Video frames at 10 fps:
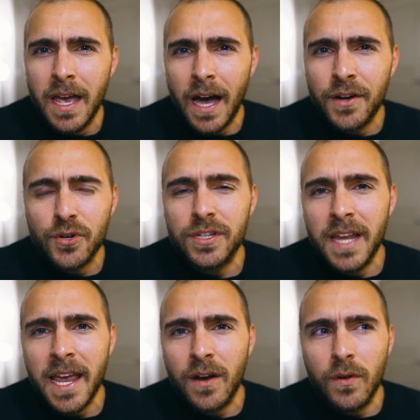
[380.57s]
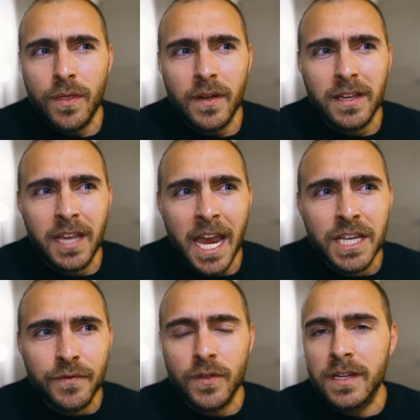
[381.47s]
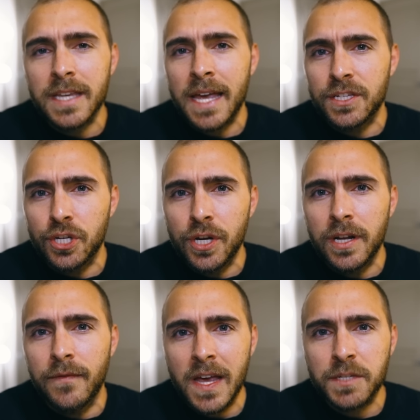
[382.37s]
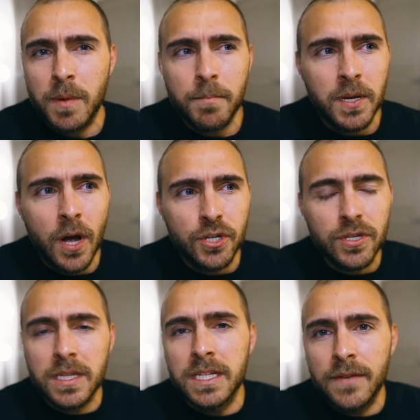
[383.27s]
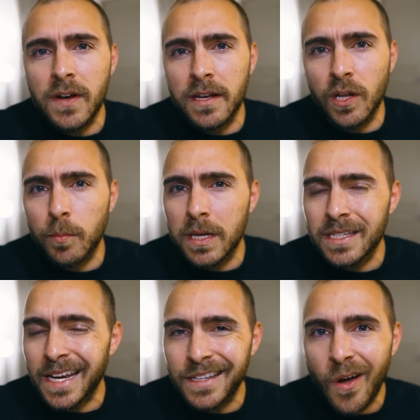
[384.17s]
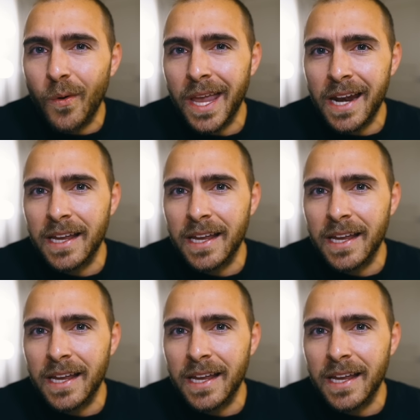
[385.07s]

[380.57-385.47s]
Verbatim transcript: understand the case for this as a good investment beyond just the dividend yield, because I don't get